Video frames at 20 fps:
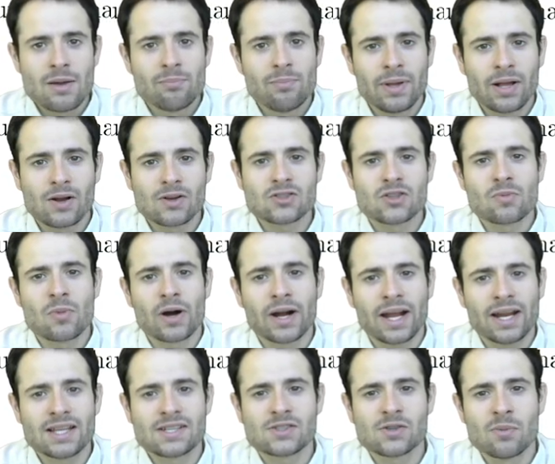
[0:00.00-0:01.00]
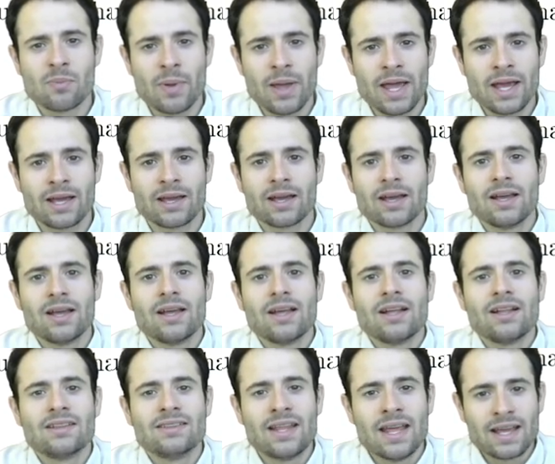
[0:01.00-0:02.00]
because the market is so big,
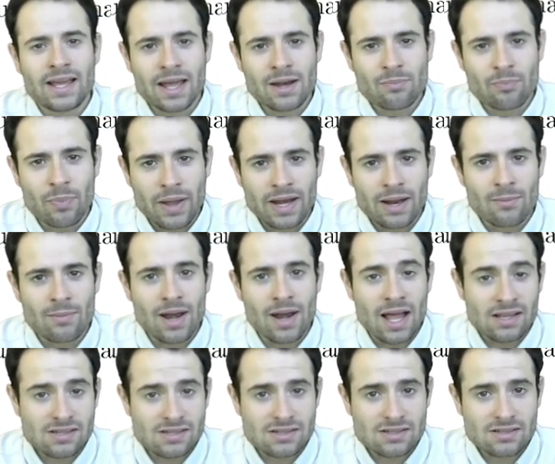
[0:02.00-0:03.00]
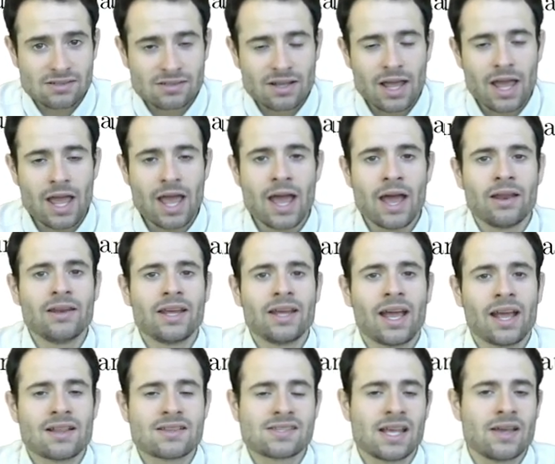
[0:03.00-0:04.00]
they can pay them less and they
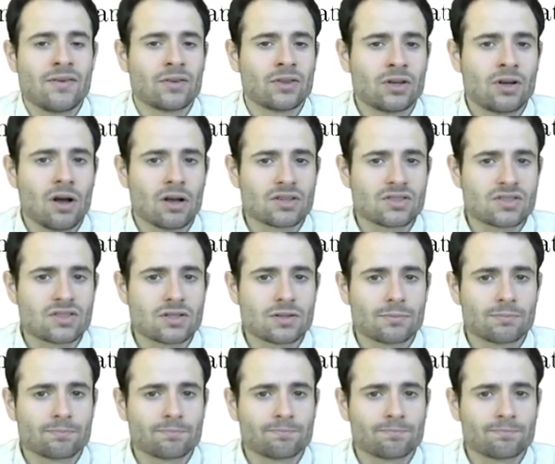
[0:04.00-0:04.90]
can save on the costs.